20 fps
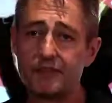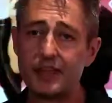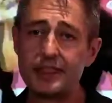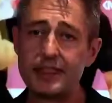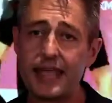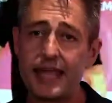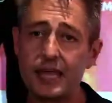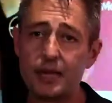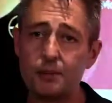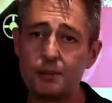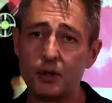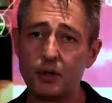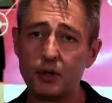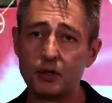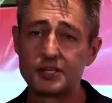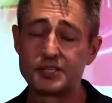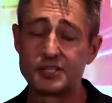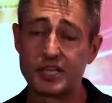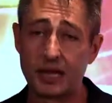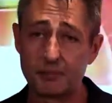have
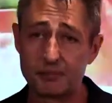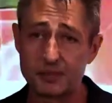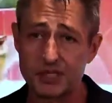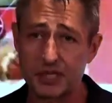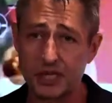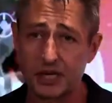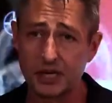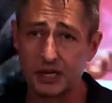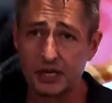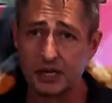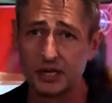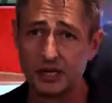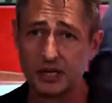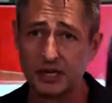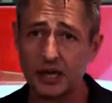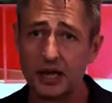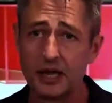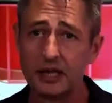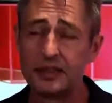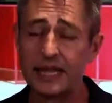enabled Samsung,
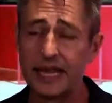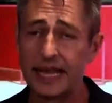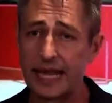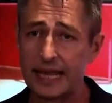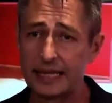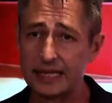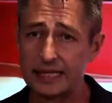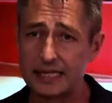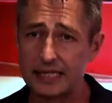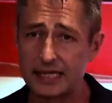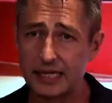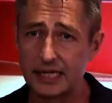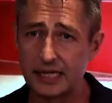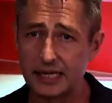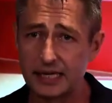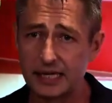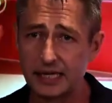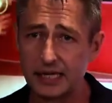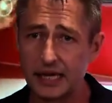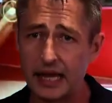
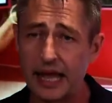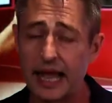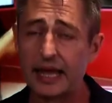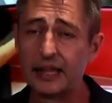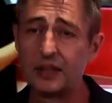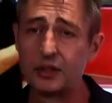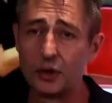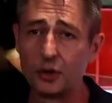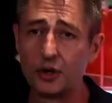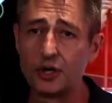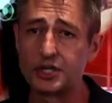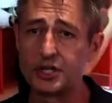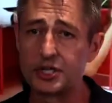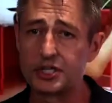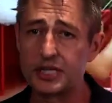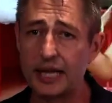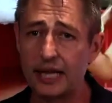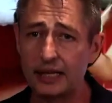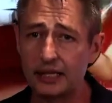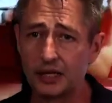Niantic, and Deutsche
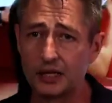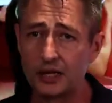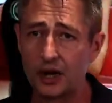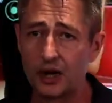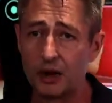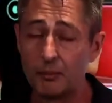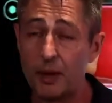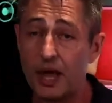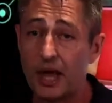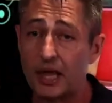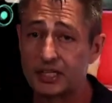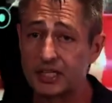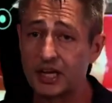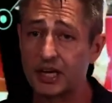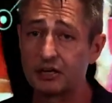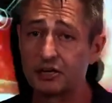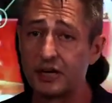Telekom to